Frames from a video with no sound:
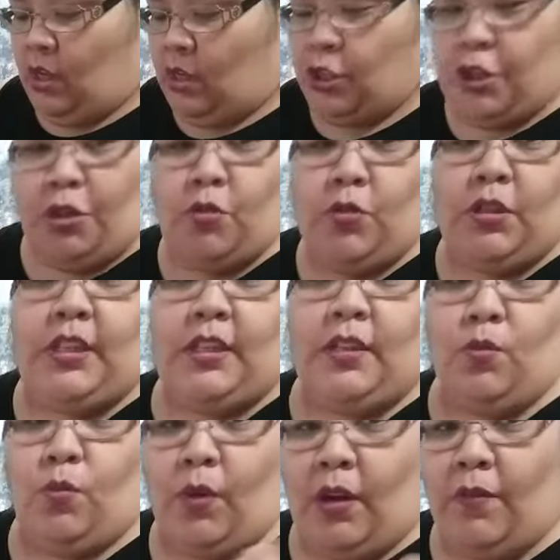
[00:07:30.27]
juices,
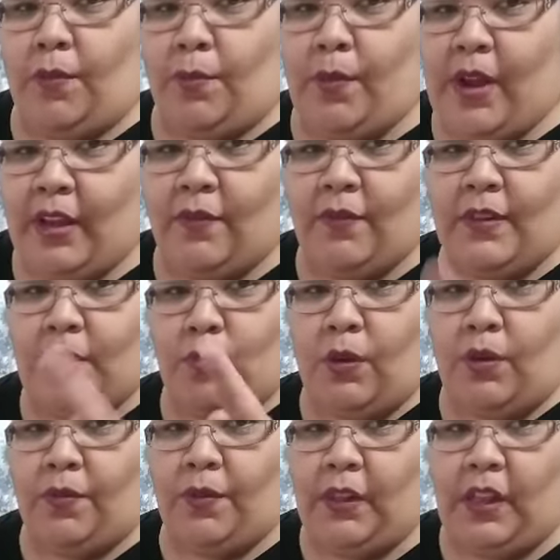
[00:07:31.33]
one for breakfast, one
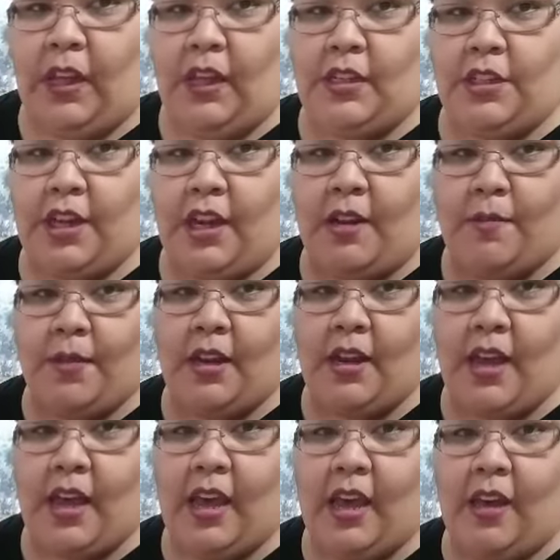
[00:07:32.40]
for lunch, and I'm going to
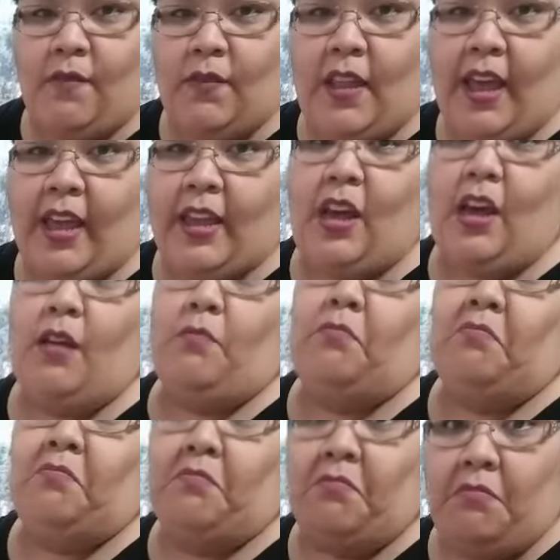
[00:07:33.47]
have like,
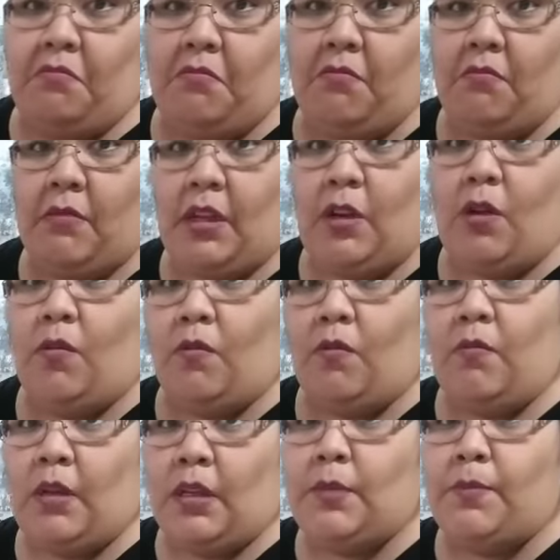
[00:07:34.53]
you know,
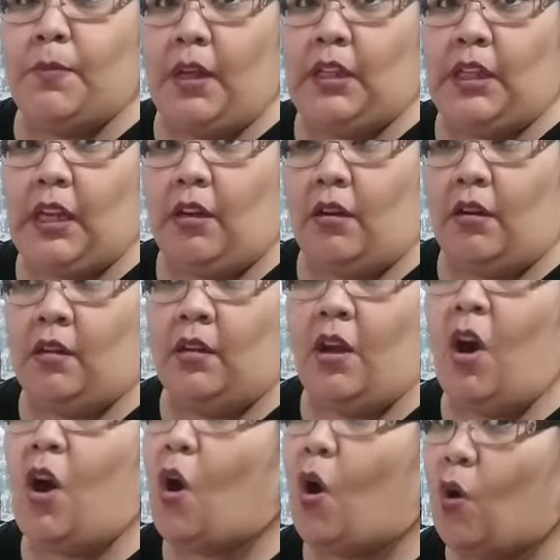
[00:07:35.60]
a small dinner.
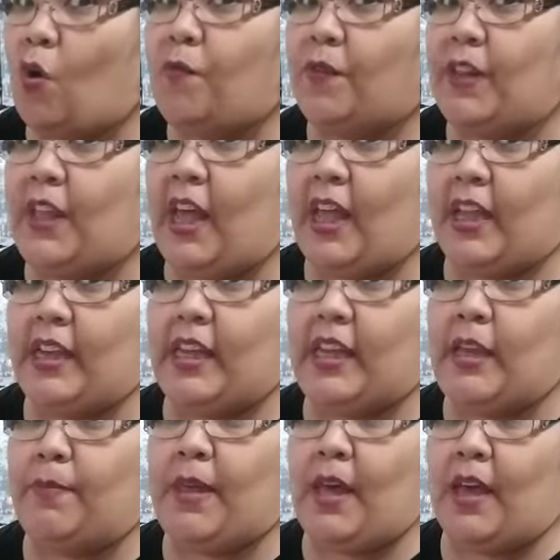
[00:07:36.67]
Hopefully I can
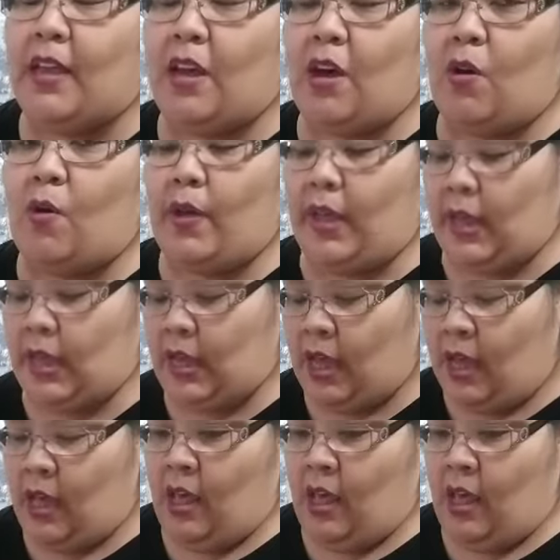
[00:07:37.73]
keep that going.